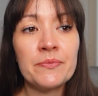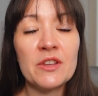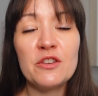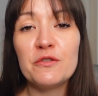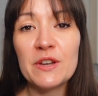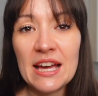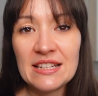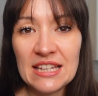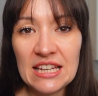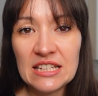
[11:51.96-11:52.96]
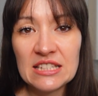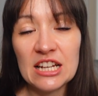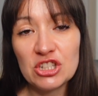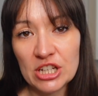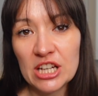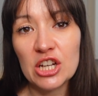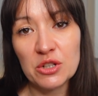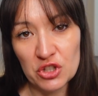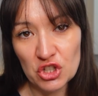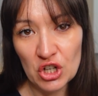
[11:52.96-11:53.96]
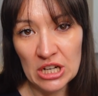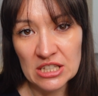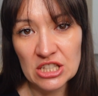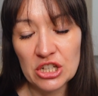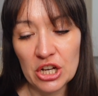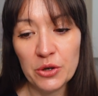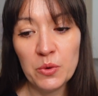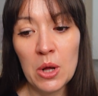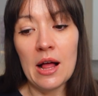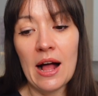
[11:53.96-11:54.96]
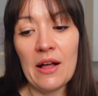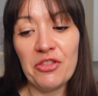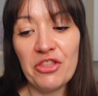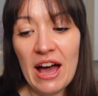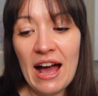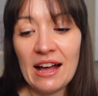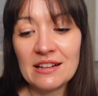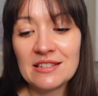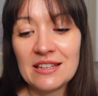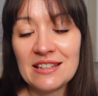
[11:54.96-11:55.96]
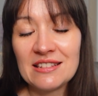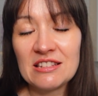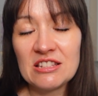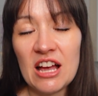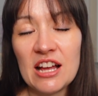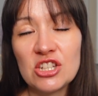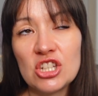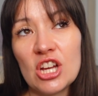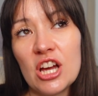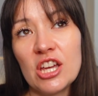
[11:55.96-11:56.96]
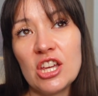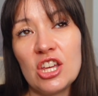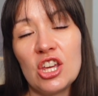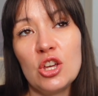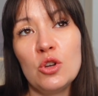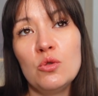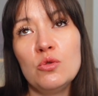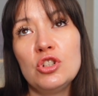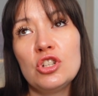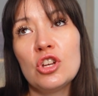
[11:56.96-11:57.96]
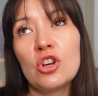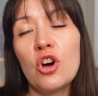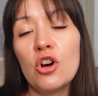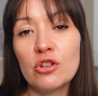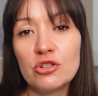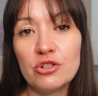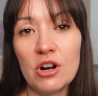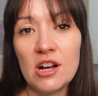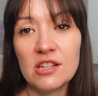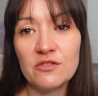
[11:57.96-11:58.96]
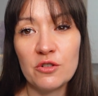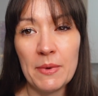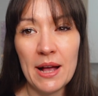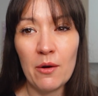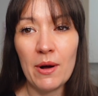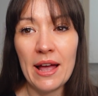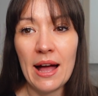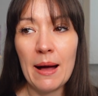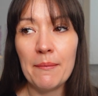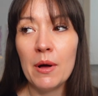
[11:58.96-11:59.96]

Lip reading: you forget to eat and drink and go to the toilet, you know? And that is such a huge contrast from how I am